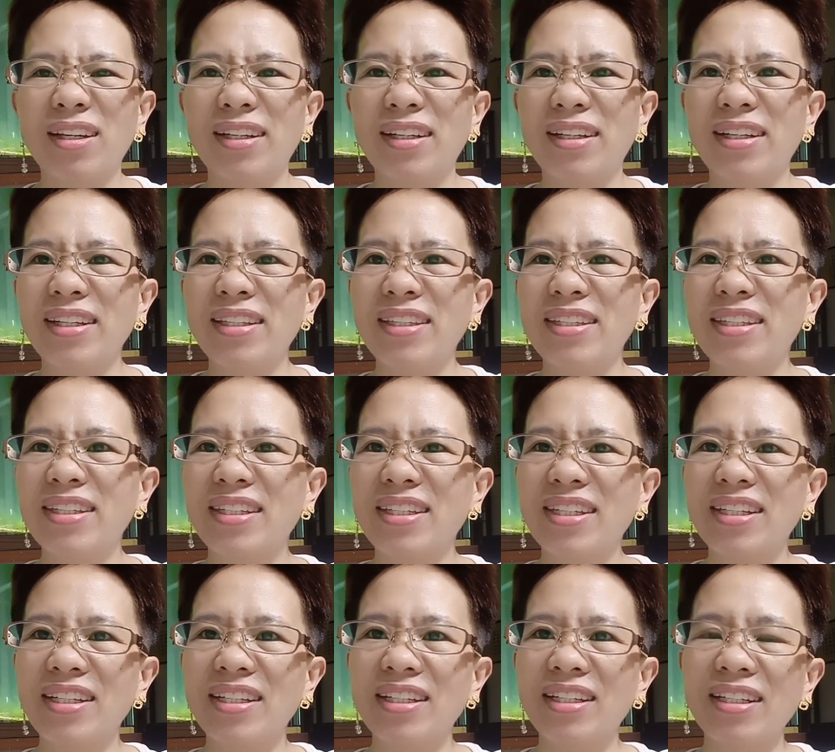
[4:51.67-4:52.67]

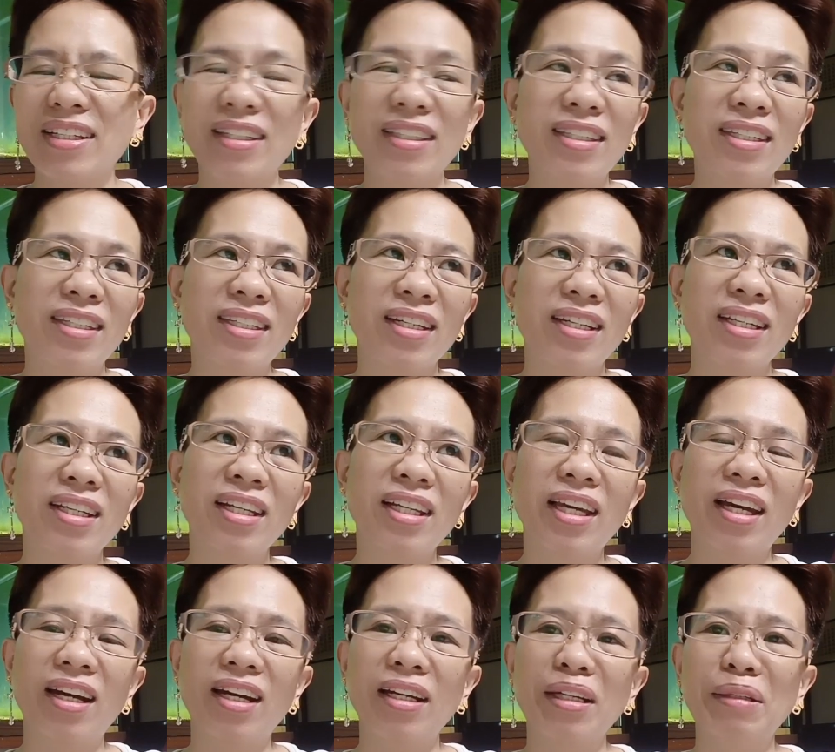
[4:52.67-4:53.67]
It's really
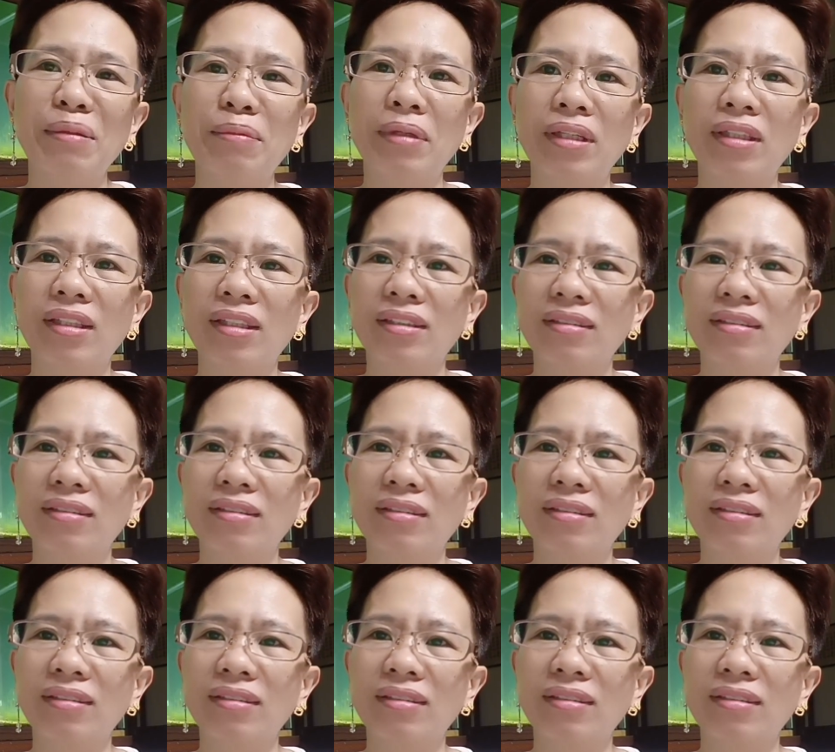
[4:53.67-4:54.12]
hard, but